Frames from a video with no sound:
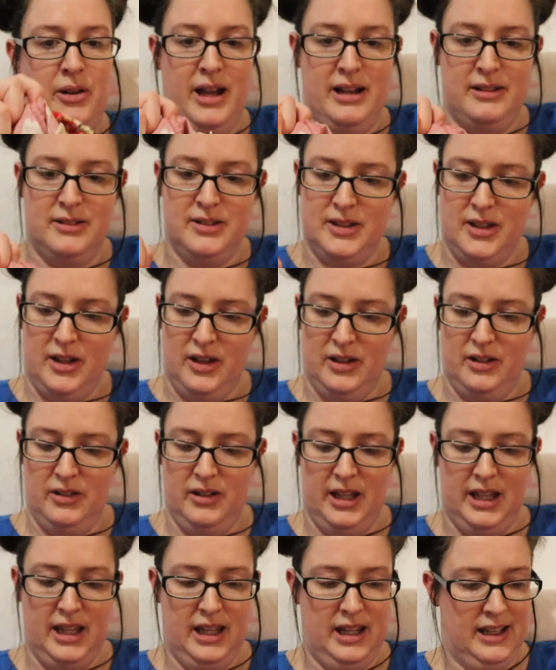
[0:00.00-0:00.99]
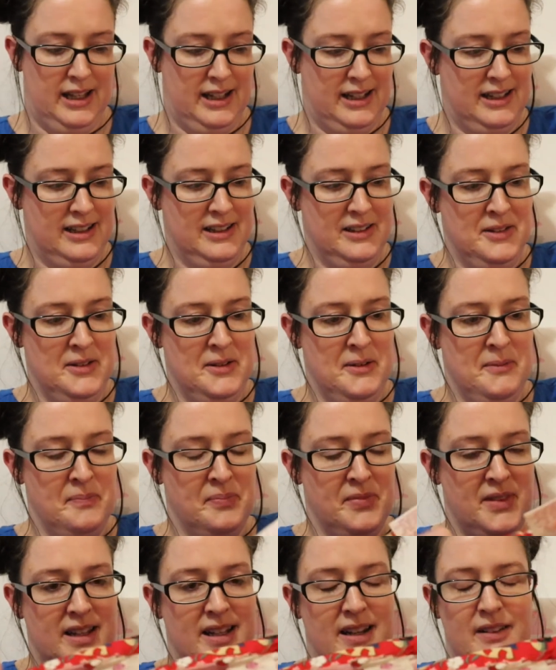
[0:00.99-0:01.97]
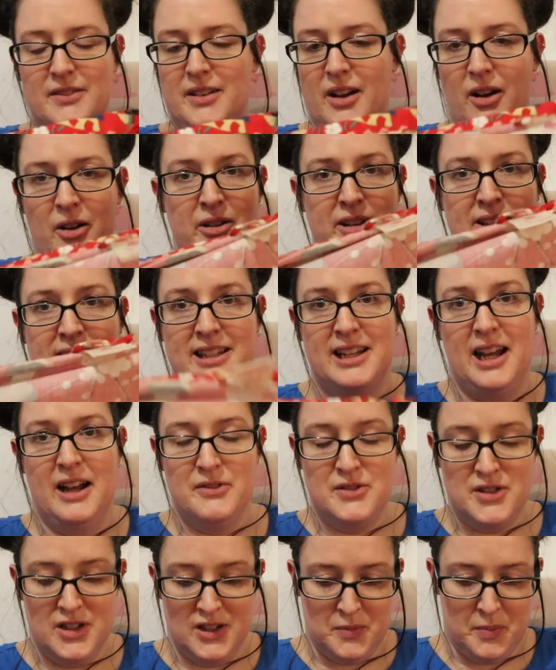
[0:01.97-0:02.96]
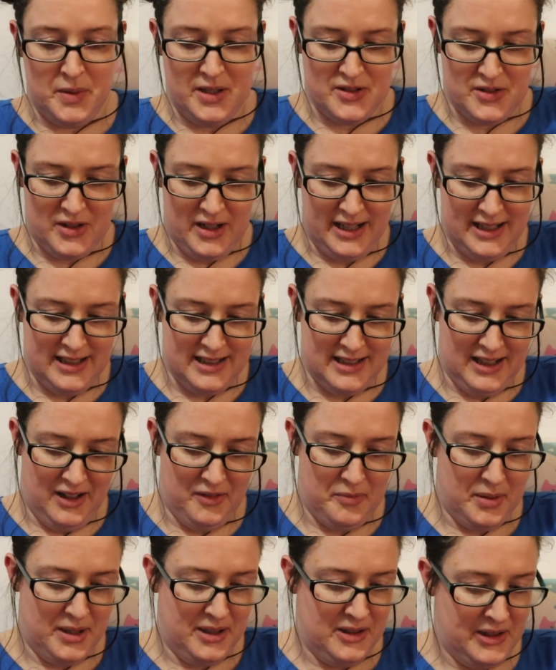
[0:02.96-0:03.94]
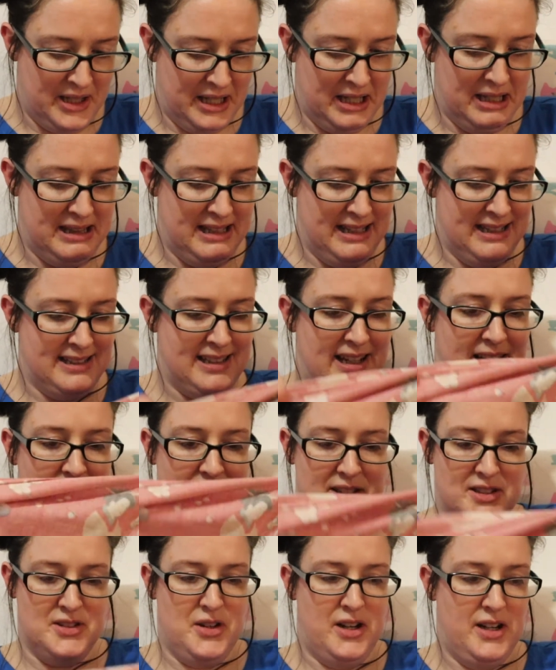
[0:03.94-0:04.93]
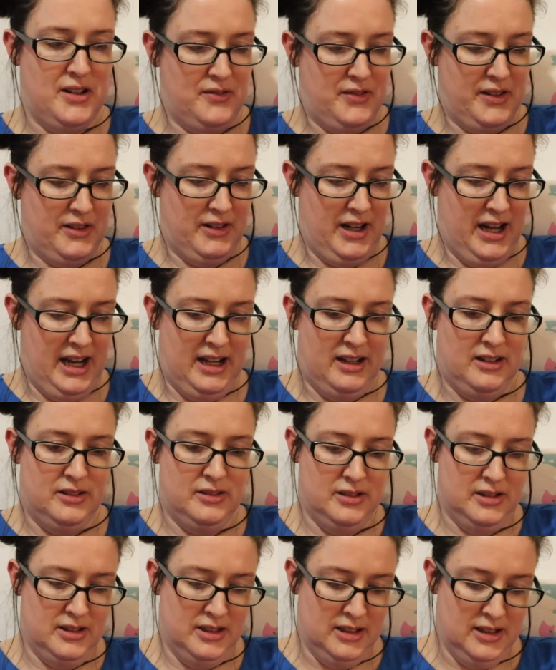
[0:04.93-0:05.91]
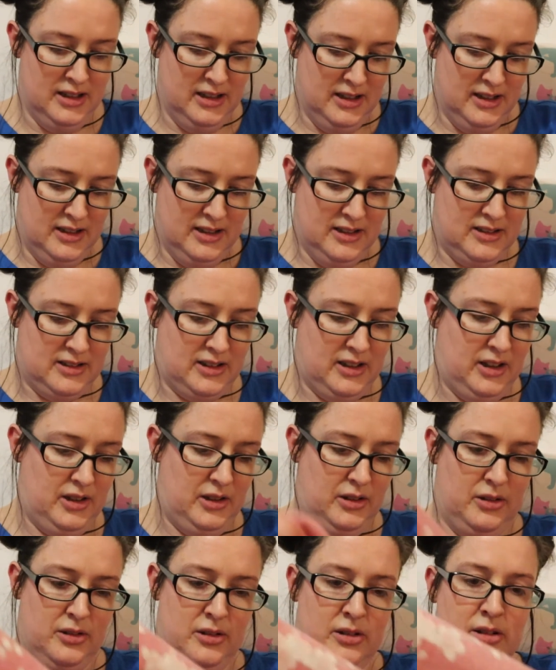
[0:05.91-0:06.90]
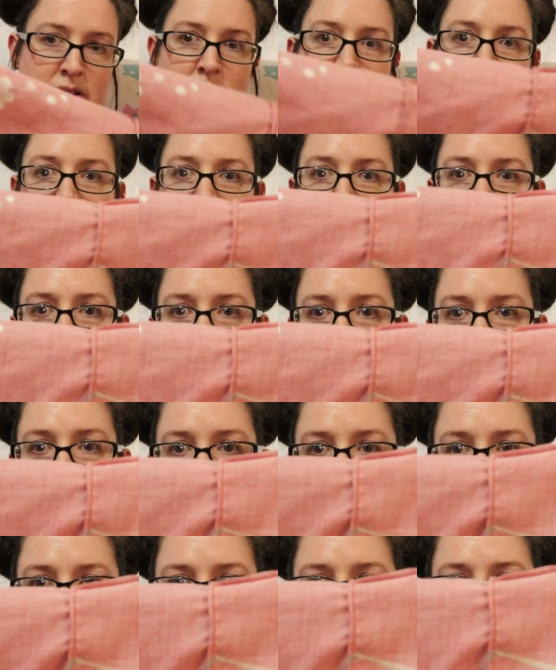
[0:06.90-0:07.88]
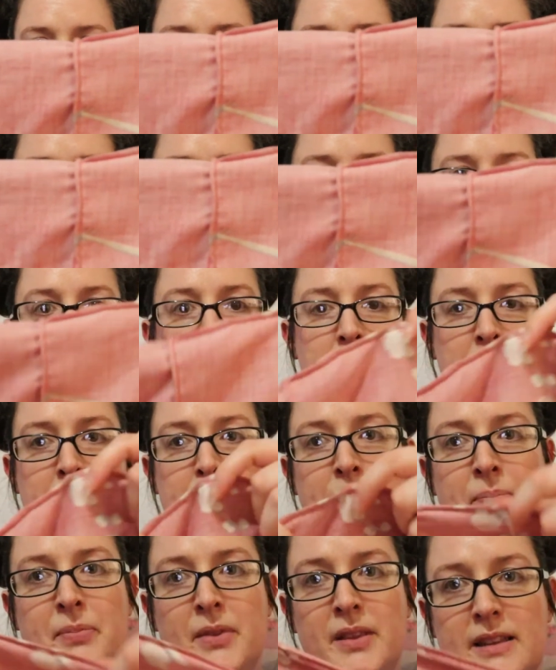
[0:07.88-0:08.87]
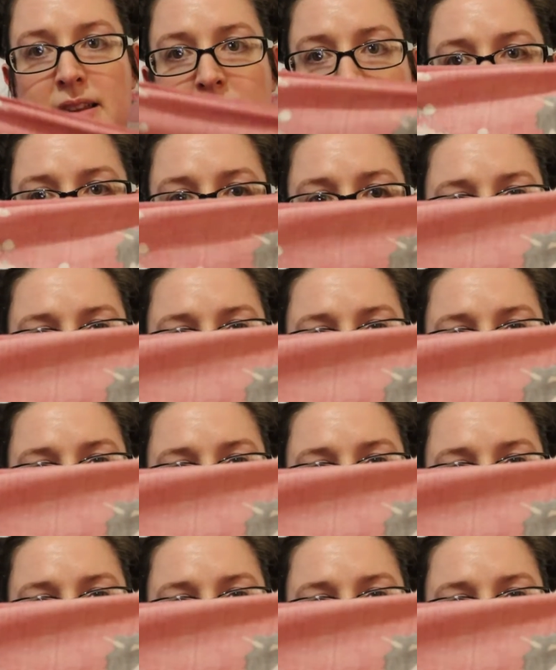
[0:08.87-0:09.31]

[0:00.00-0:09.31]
house coat here, and I've just been looking at the inside of this, trying to figure it out. So if you can see this, so this is the